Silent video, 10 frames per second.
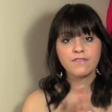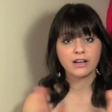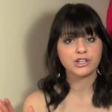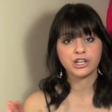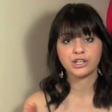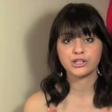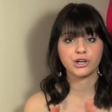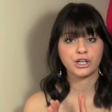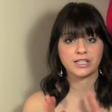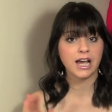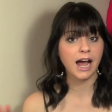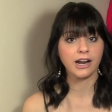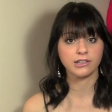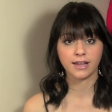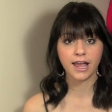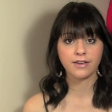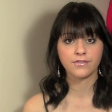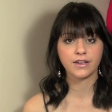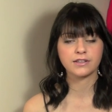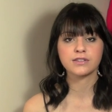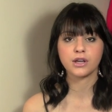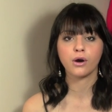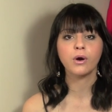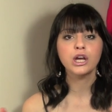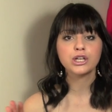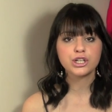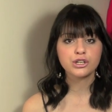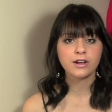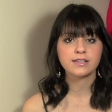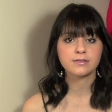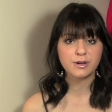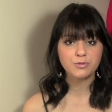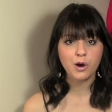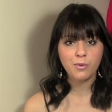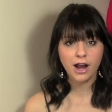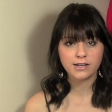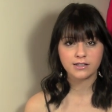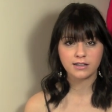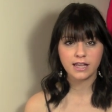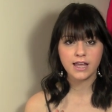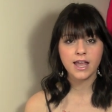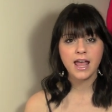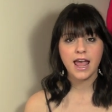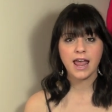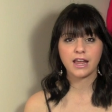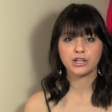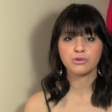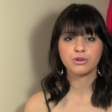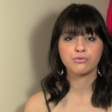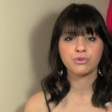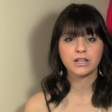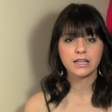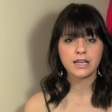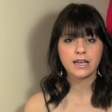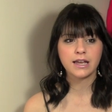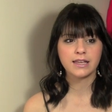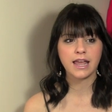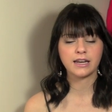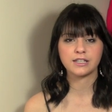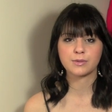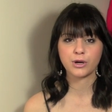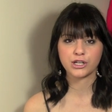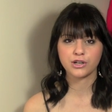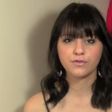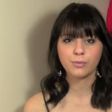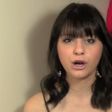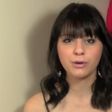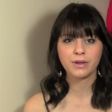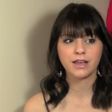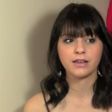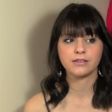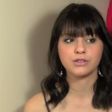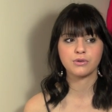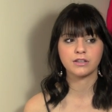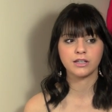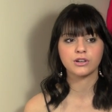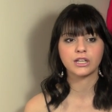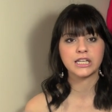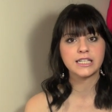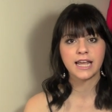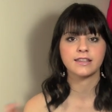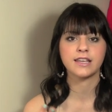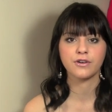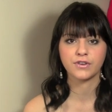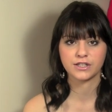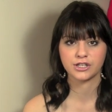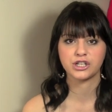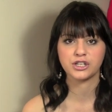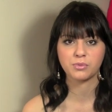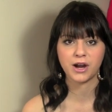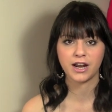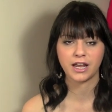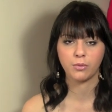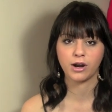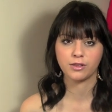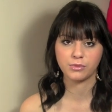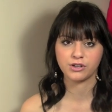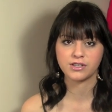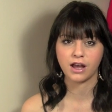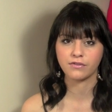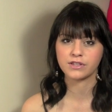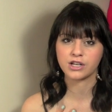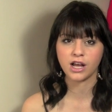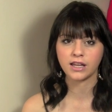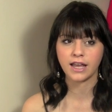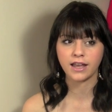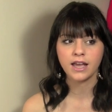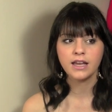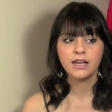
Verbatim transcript: fashion is her entire life, and so she dresses much more practically, and you can really gain inspiration from her because you can literally take the outfits that she's wearing and wear them yourself. It's not like